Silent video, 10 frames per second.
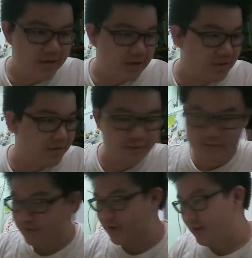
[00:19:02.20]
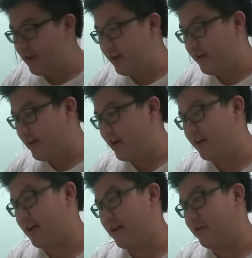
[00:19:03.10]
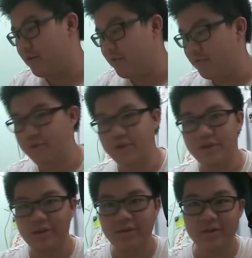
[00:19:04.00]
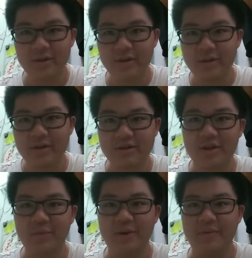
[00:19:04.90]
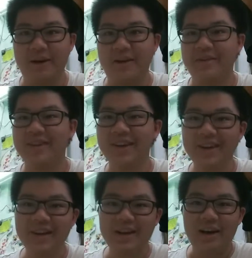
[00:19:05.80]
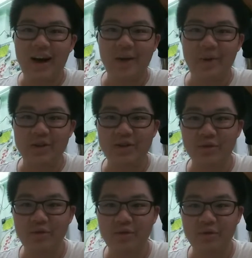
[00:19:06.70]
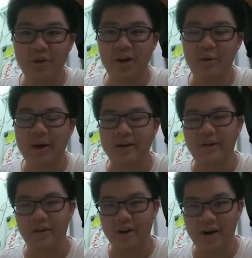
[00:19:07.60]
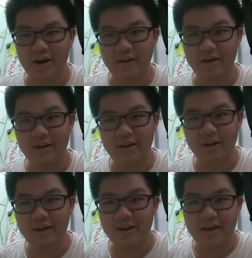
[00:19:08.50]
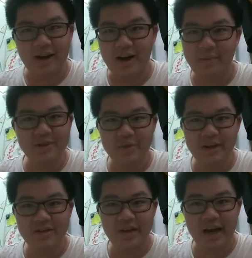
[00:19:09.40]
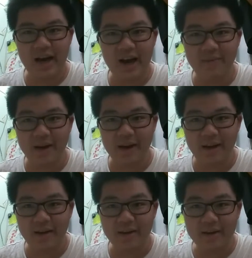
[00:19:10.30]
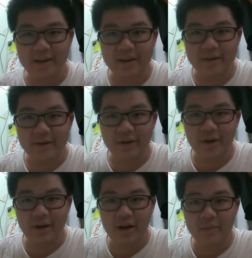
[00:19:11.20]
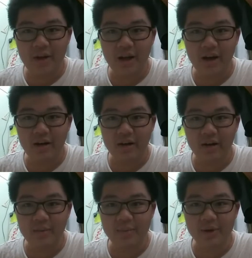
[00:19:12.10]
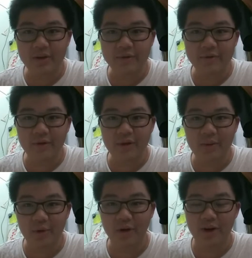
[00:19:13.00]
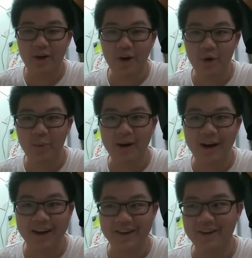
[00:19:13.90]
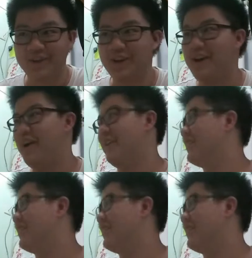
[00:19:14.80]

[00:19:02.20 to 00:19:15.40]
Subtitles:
It's freaking late at night now. Don't be embarrassed. I bought two hoodoo. Oh my god. How much money do you have, man? Currently I'm in hell building full armor. Oh my god.